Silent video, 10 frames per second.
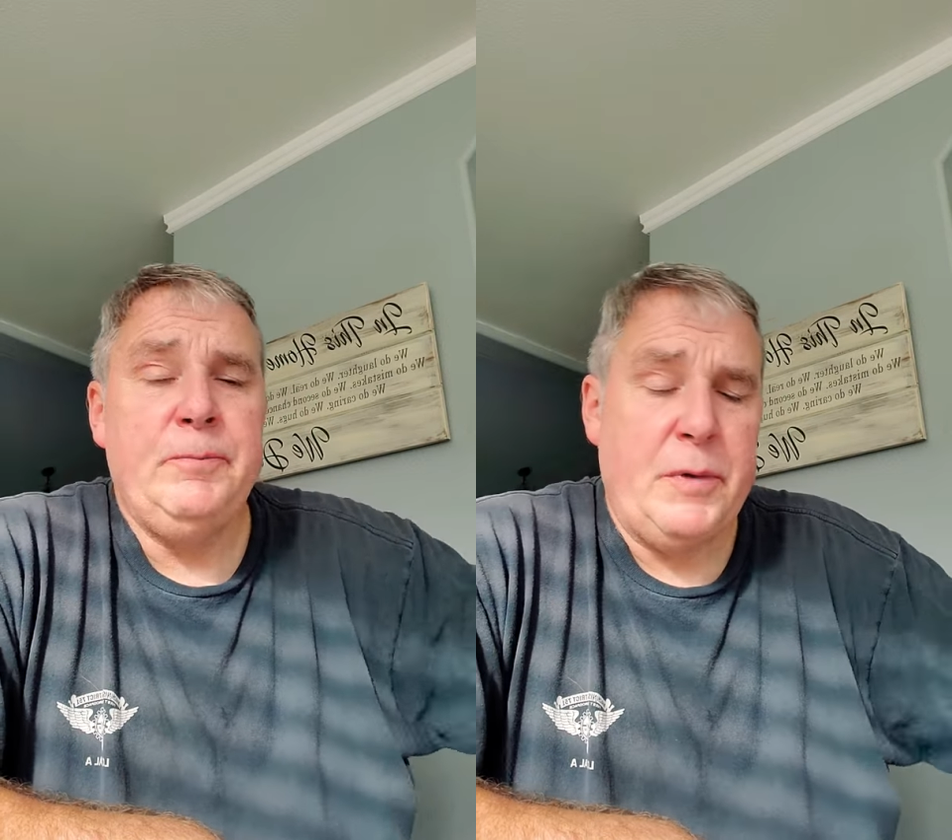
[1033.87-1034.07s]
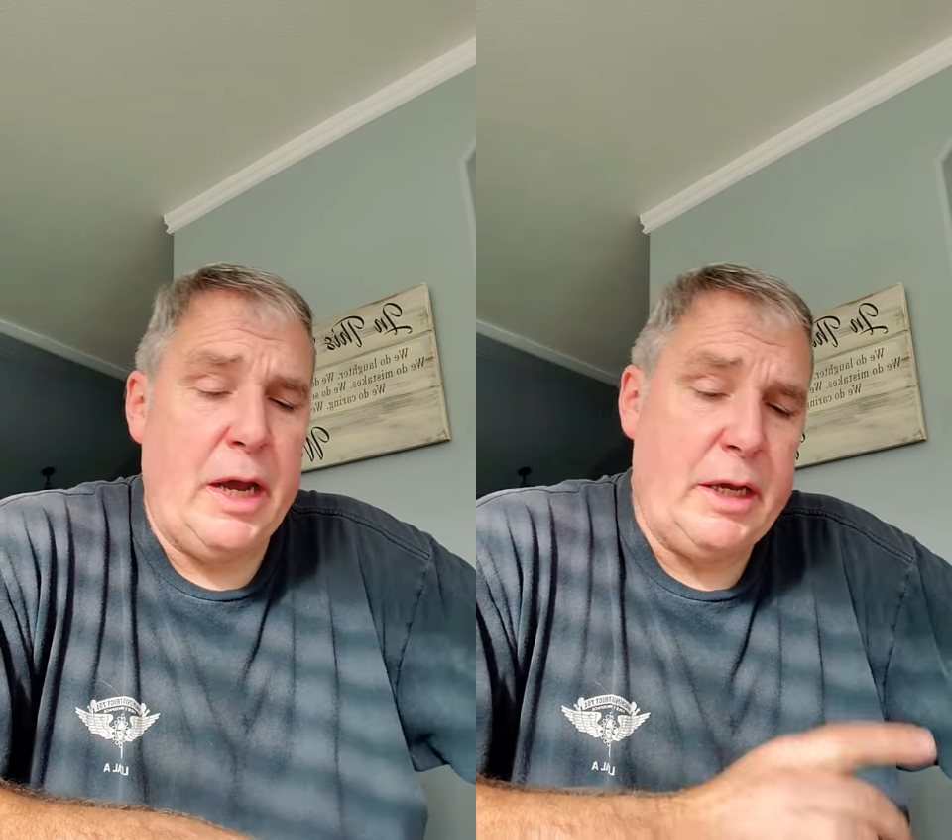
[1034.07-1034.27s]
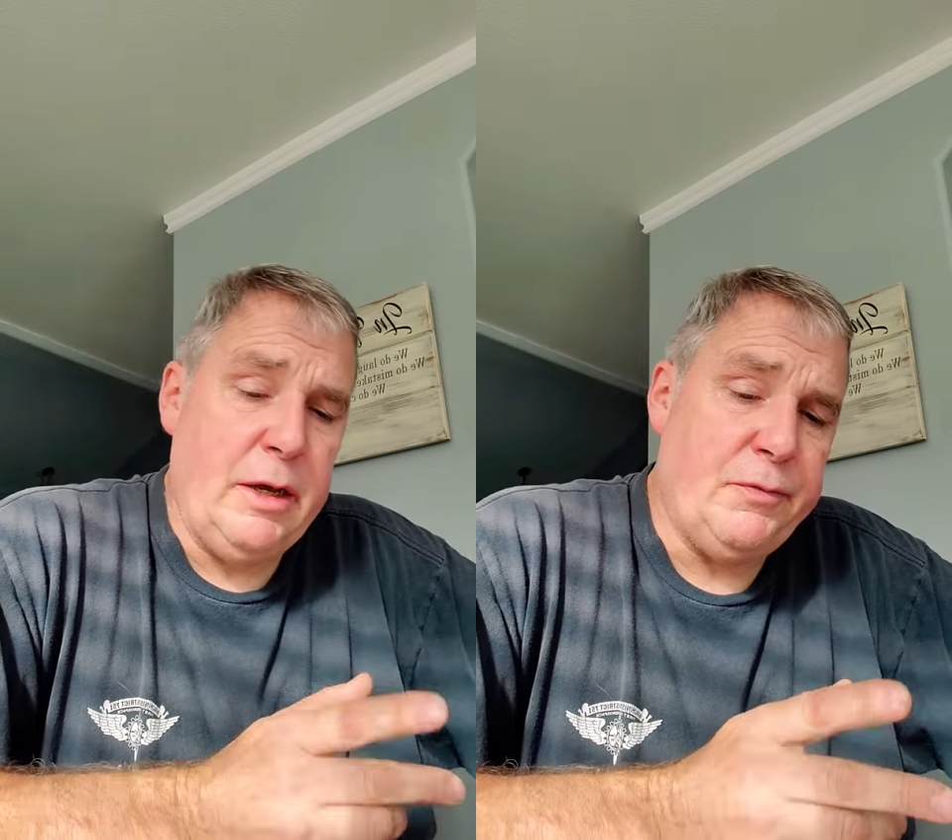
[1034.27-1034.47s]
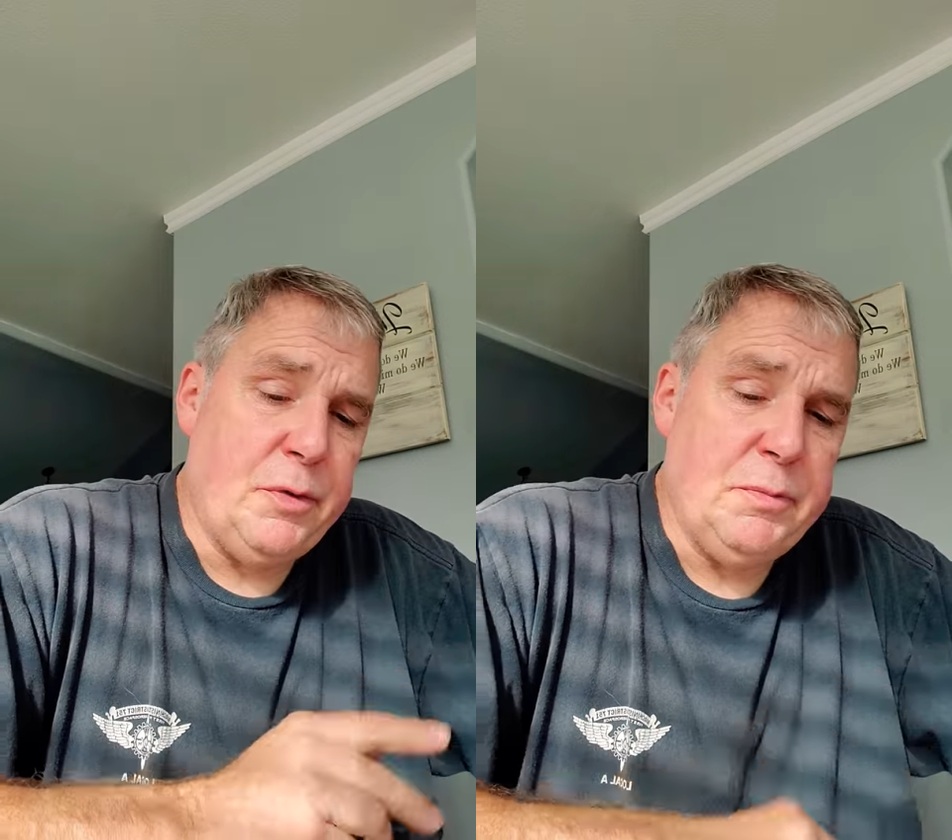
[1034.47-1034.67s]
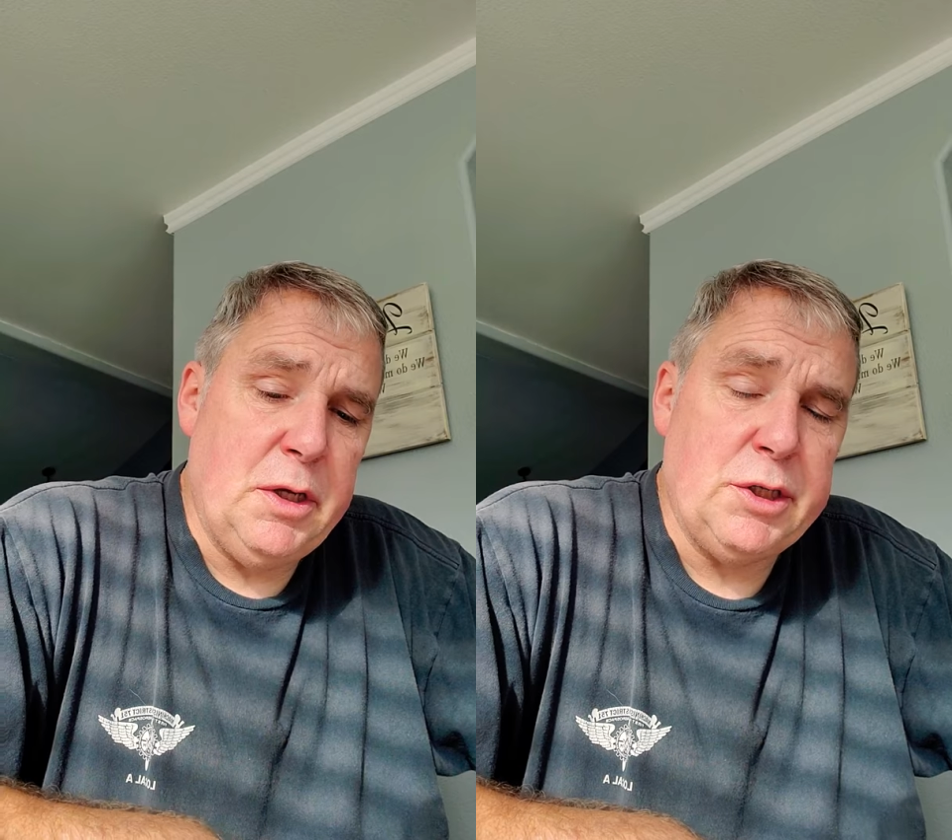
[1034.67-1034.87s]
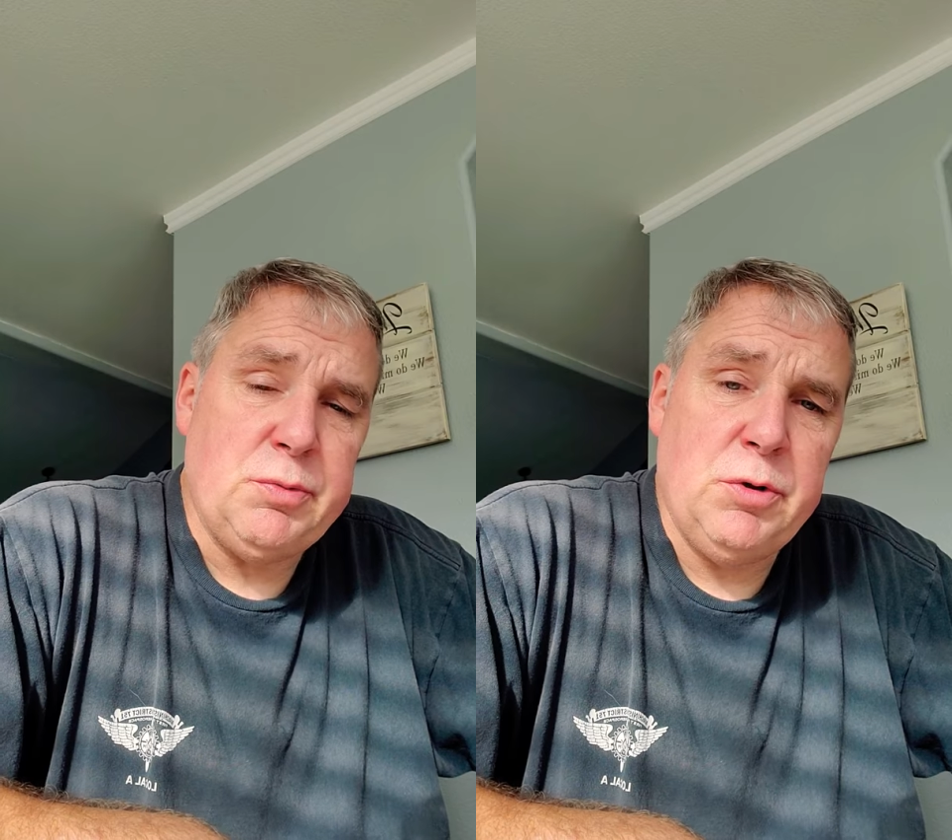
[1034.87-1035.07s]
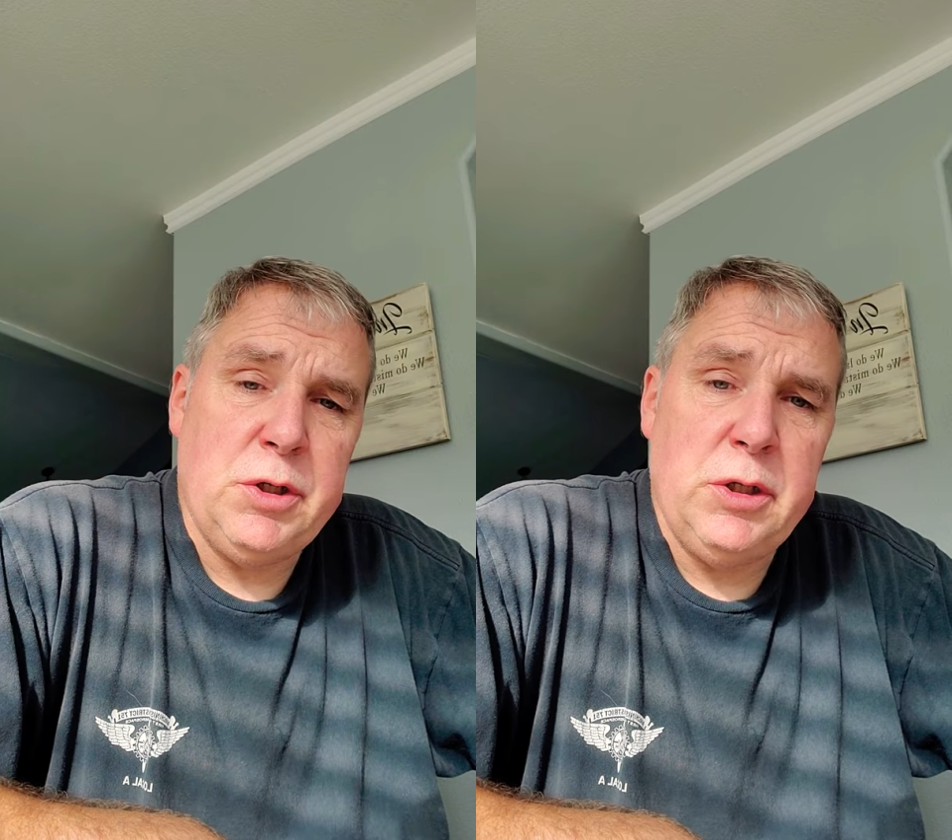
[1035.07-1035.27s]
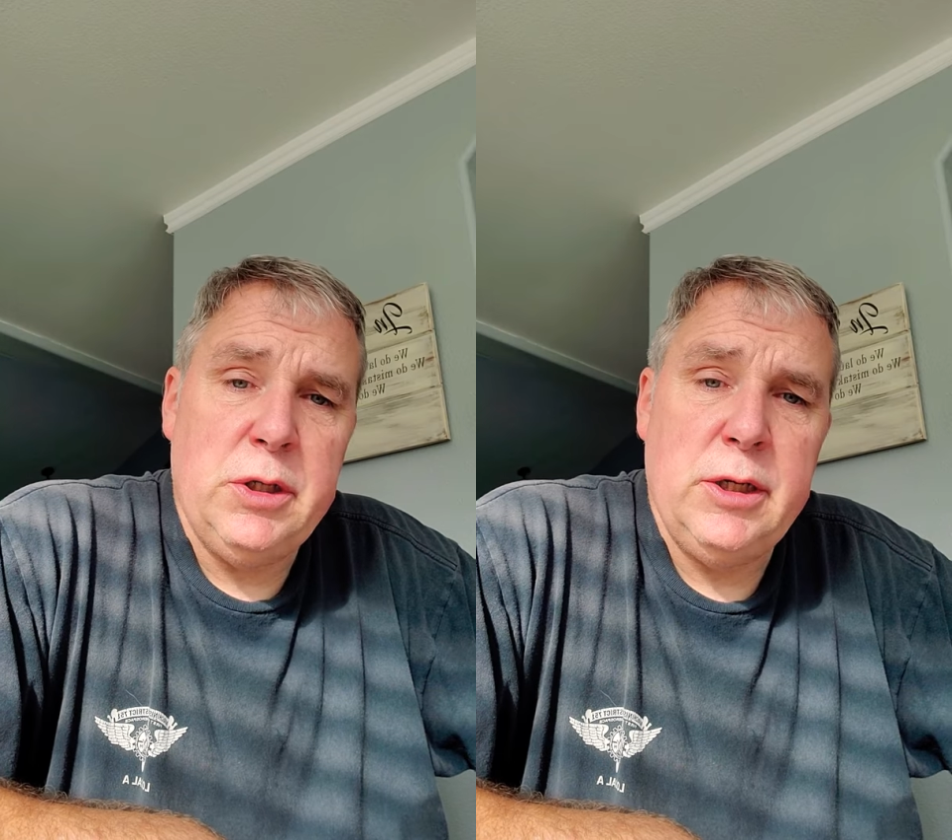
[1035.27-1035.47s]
I get from this one.